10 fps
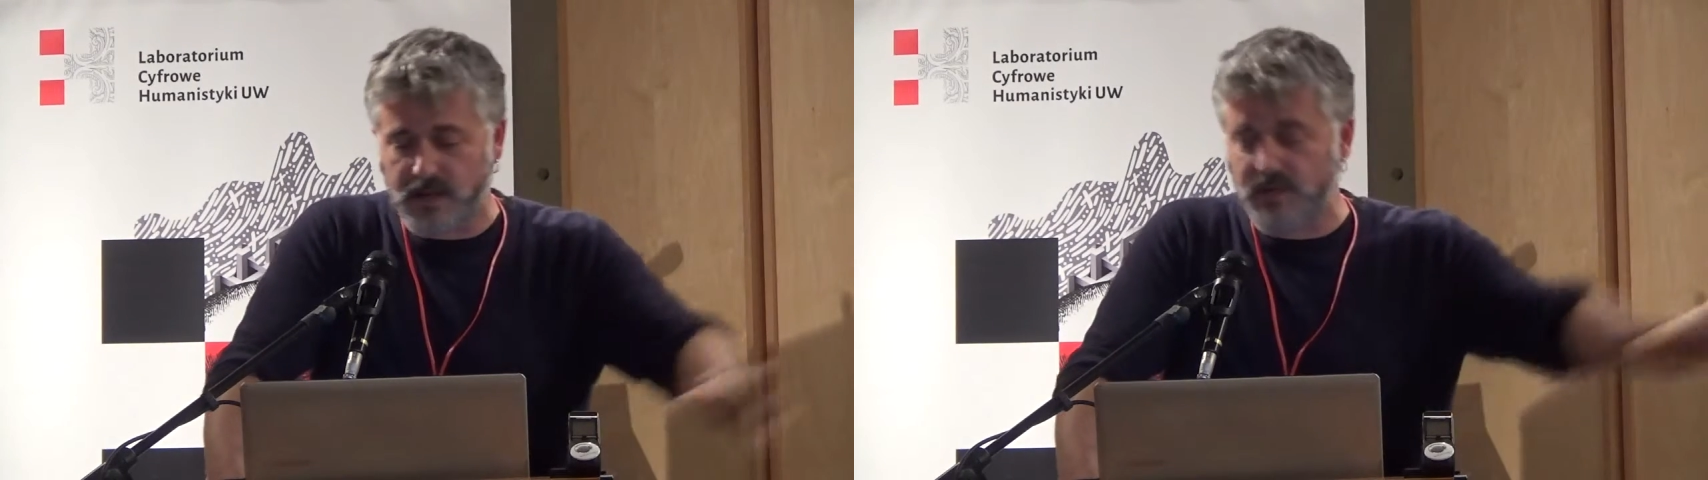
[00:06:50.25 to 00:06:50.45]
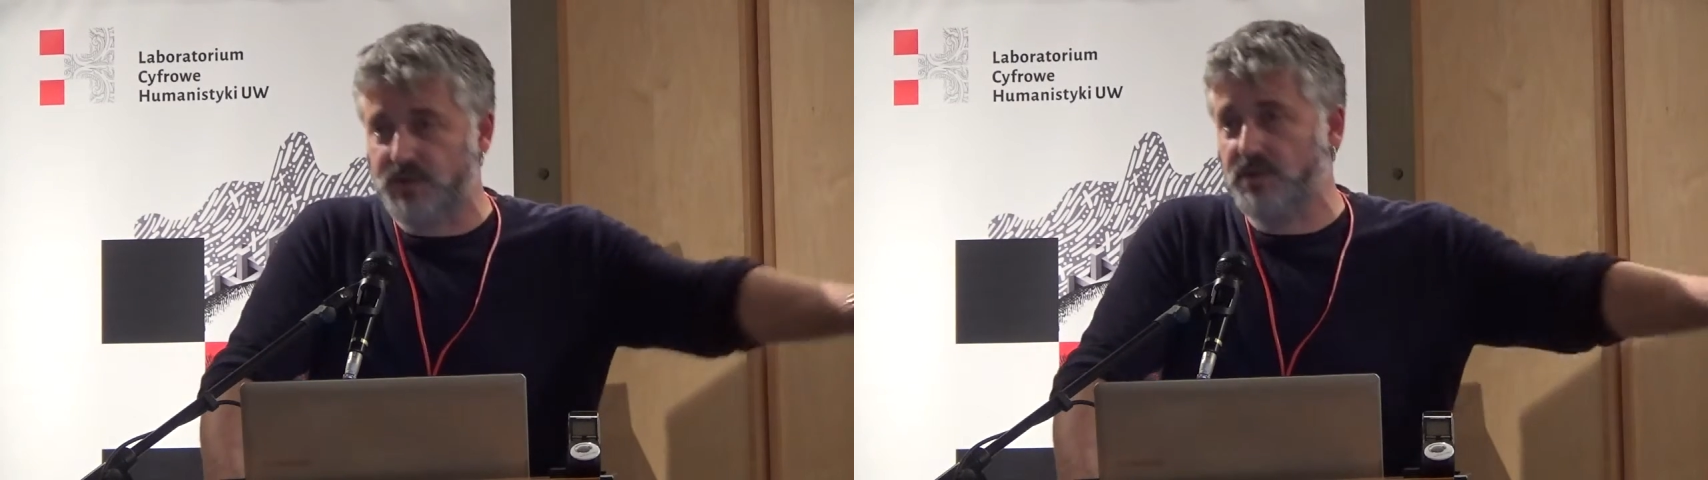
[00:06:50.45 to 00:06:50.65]

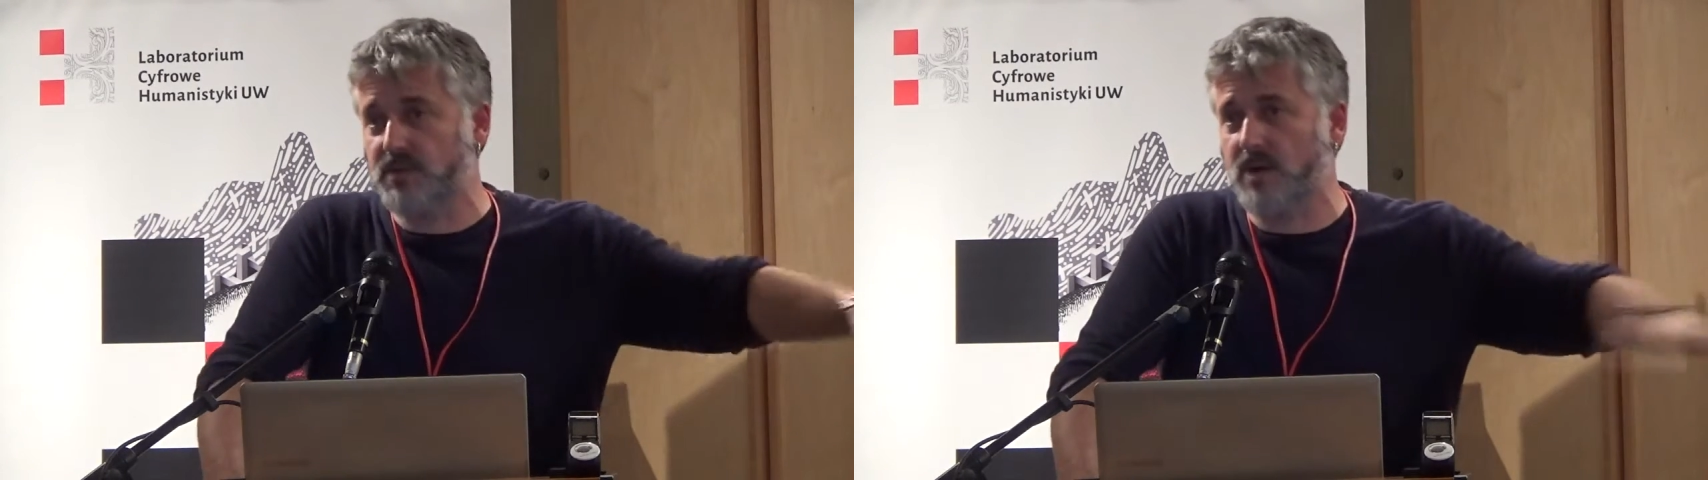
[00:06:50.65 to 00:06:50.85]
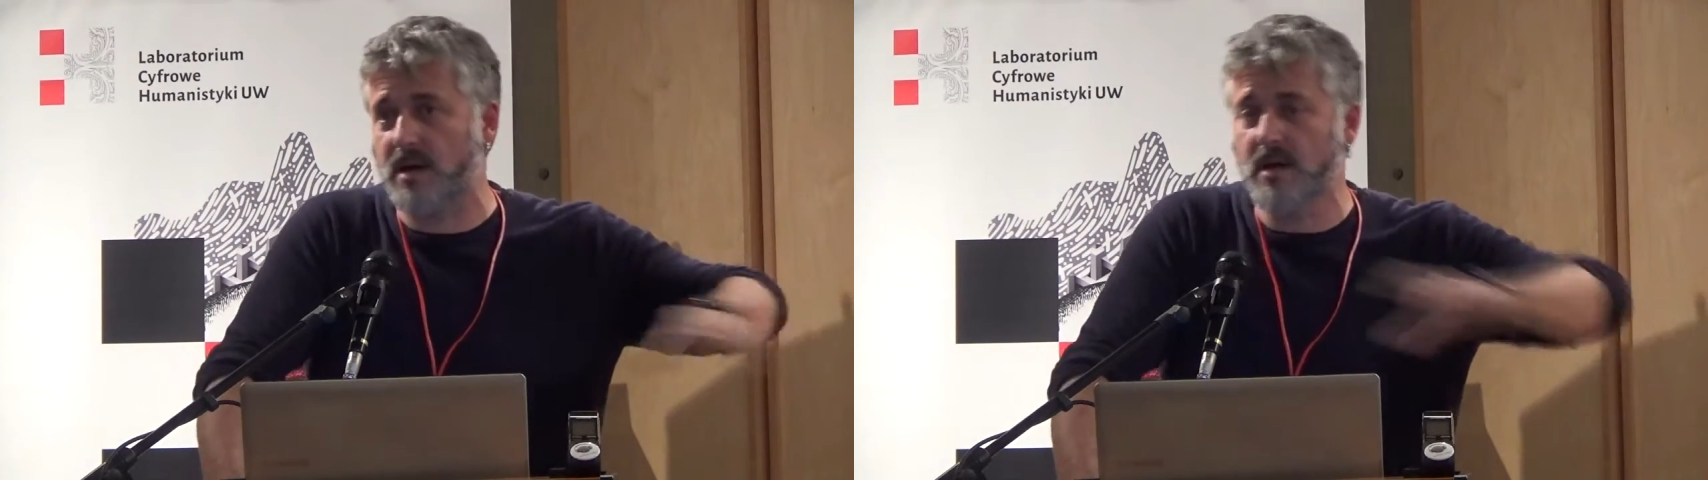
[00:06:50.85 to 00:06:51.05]
main
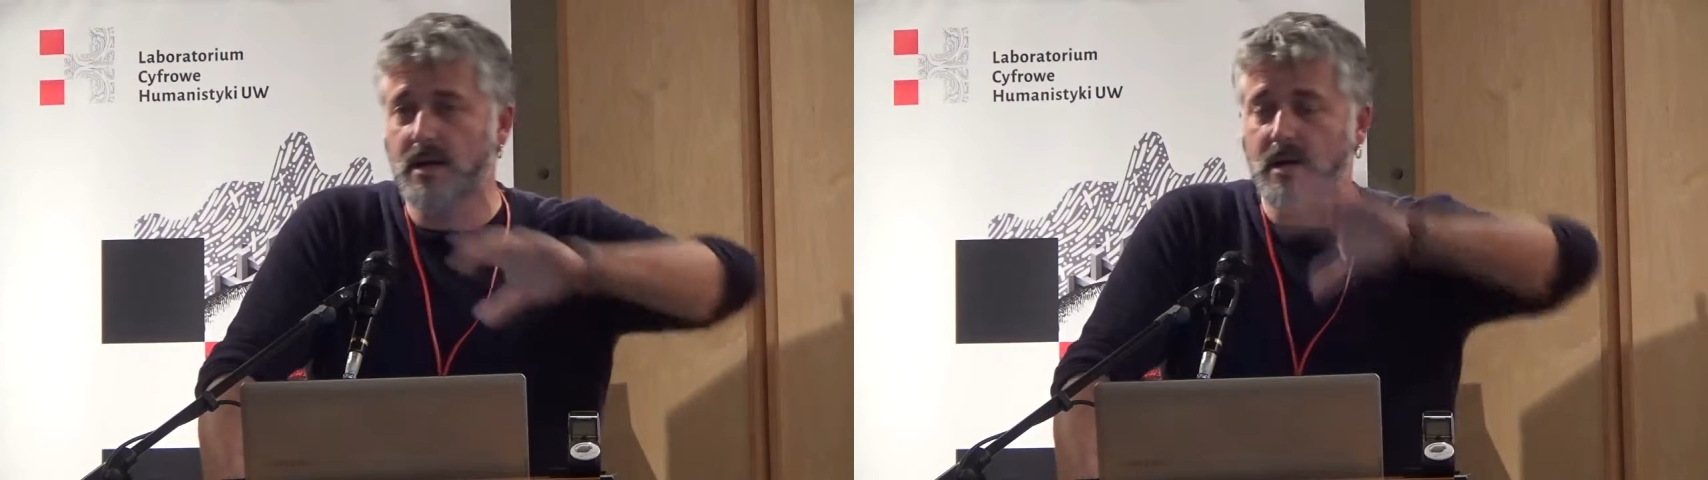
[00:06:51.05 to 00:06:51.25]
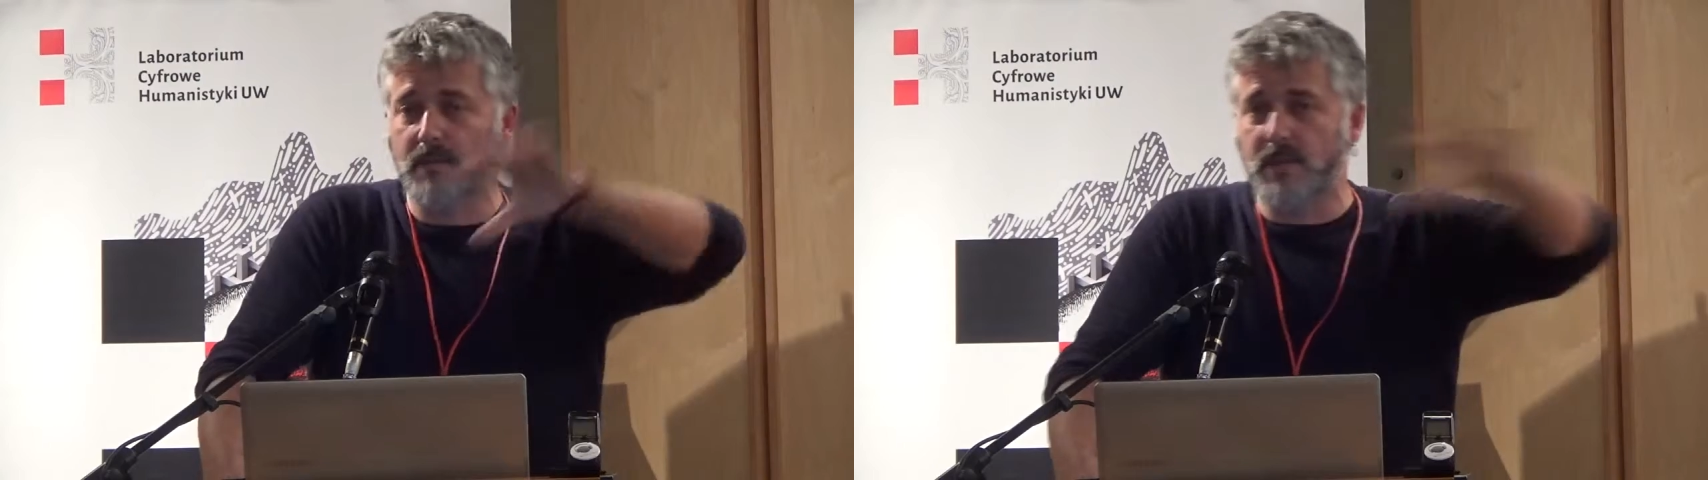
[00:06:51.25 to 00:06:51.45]
industries were
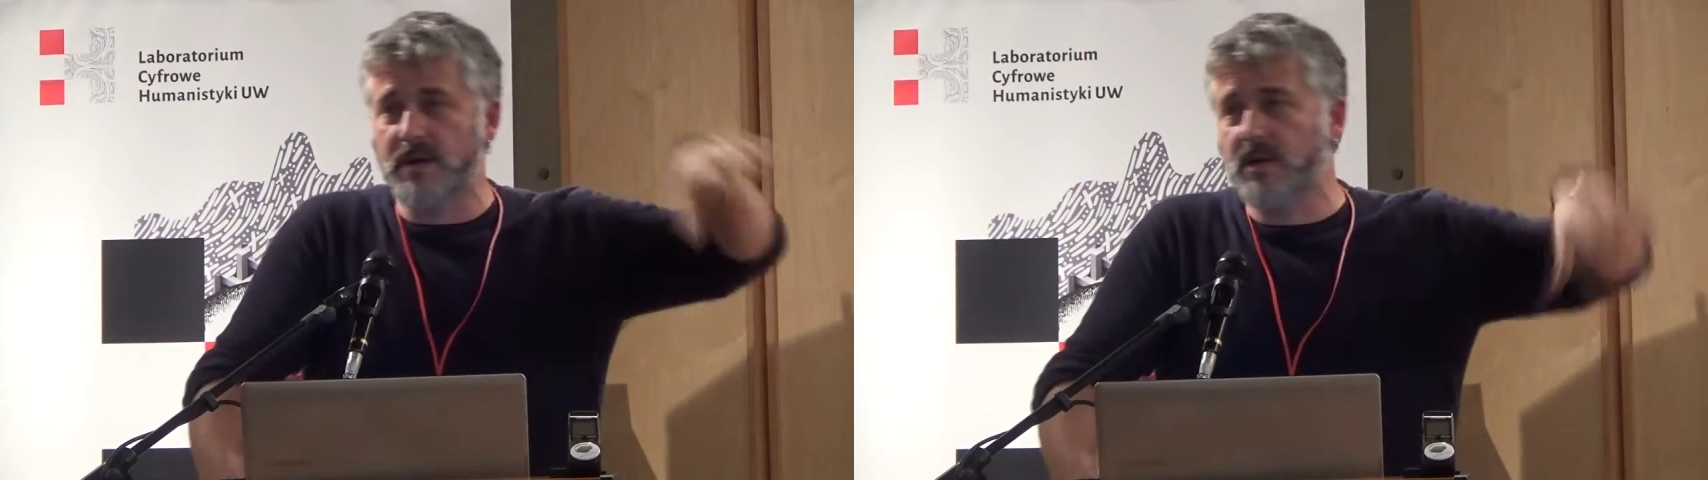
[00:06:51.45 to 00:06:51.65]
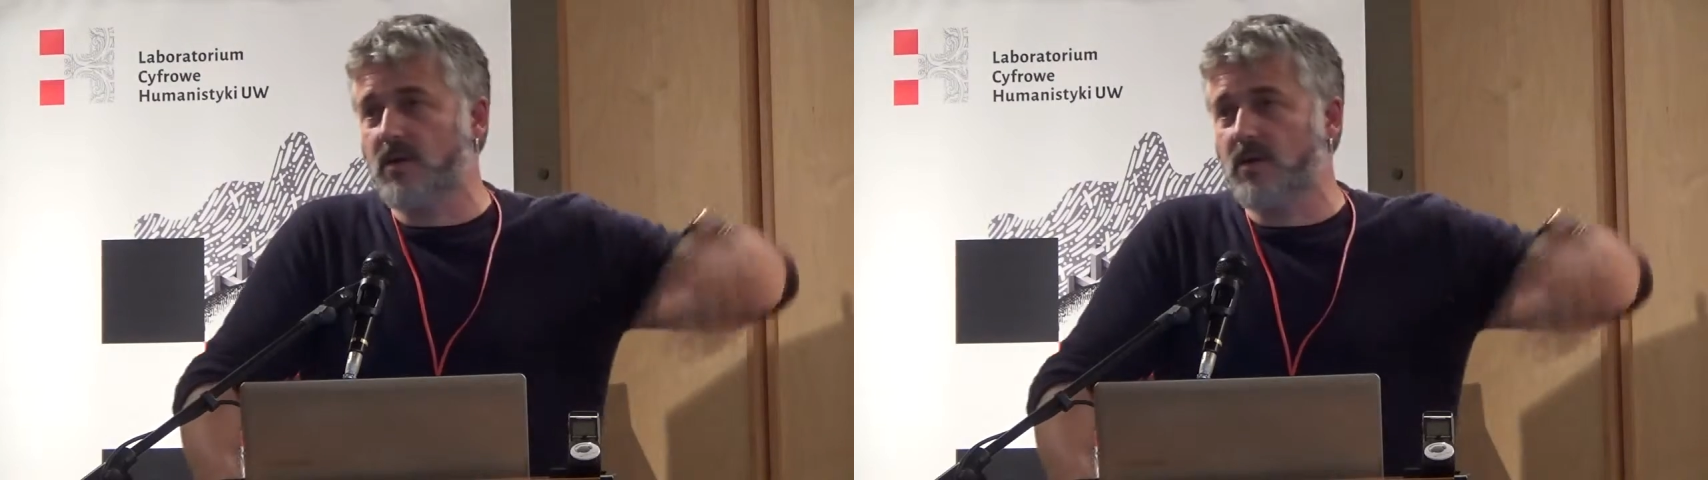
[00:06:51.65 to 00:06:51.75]
very